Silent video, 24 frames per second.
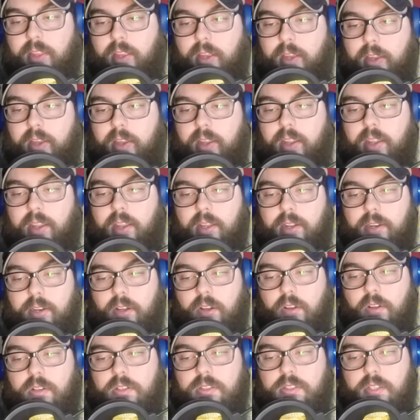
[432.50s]
and
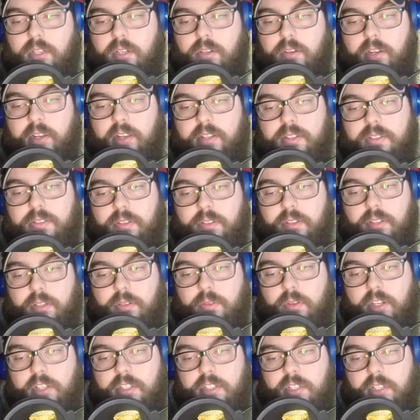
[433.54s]
also answering the
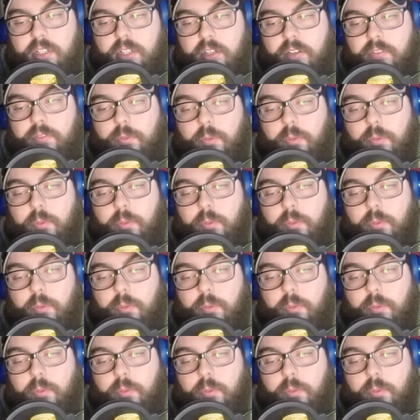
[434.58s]
question of